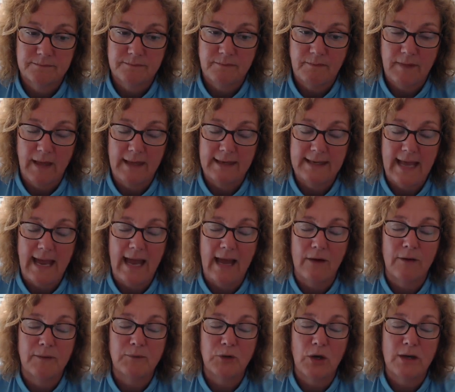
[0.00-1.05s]
Now I'm
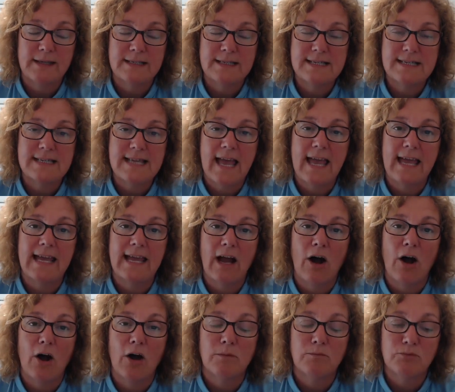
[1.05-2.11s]
going to say
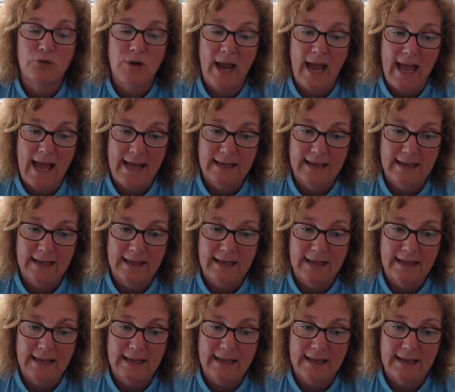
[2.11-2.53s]
our prayer.